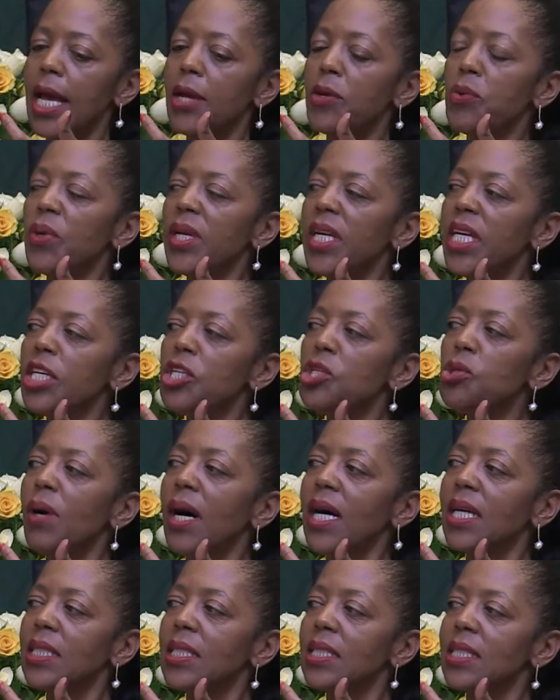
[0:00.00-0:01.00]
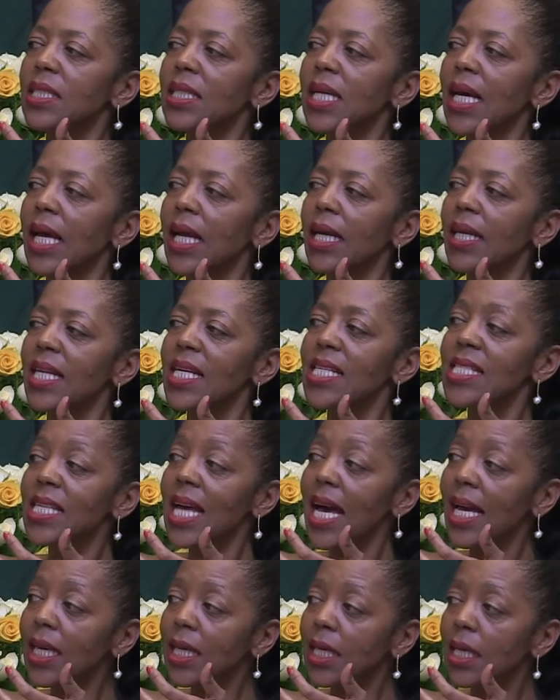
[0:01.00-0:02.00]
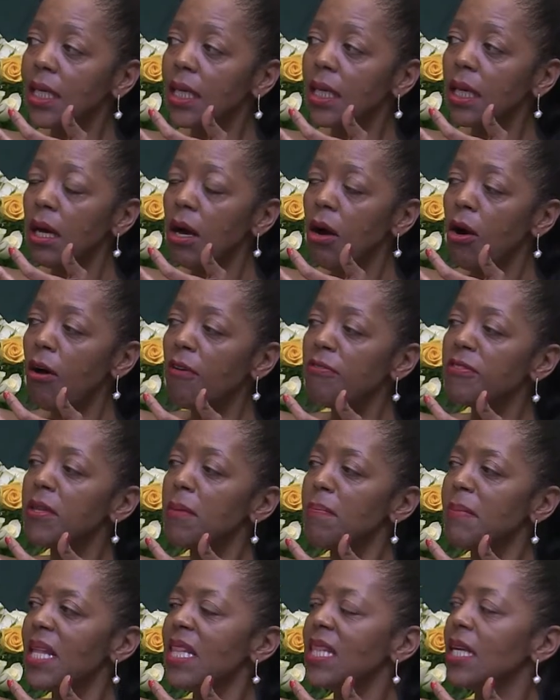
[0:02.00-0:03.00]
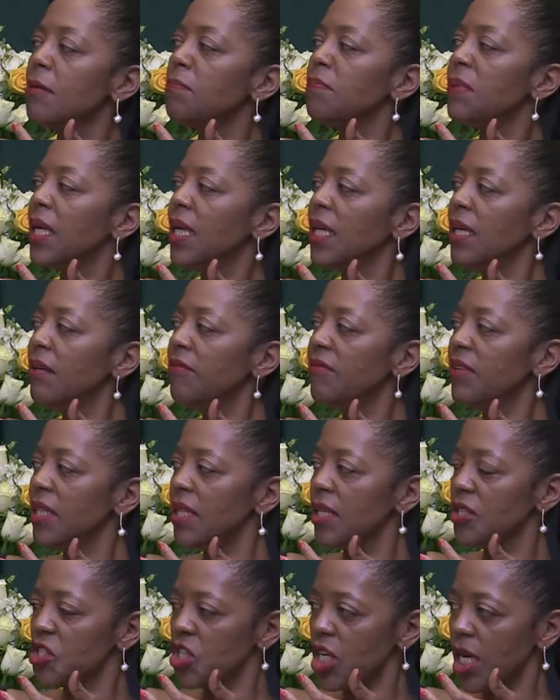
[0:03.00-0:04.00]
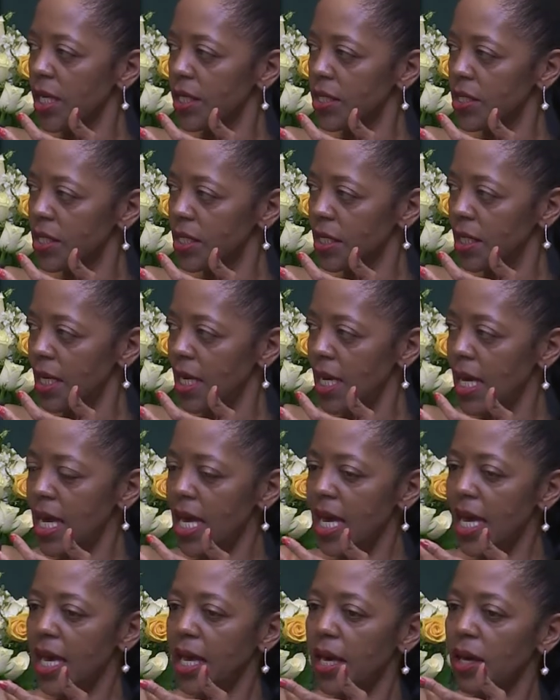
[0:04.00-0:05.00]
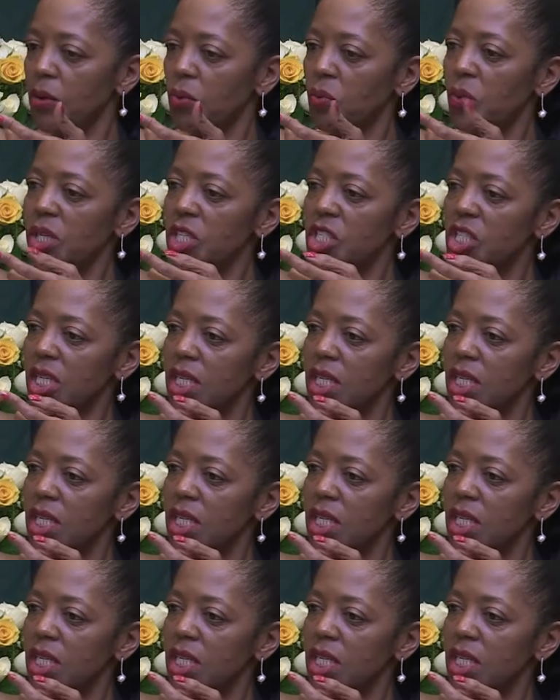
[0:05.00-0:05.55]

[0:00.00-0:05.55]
And we need to understand the psyche of the men that believe in the change, which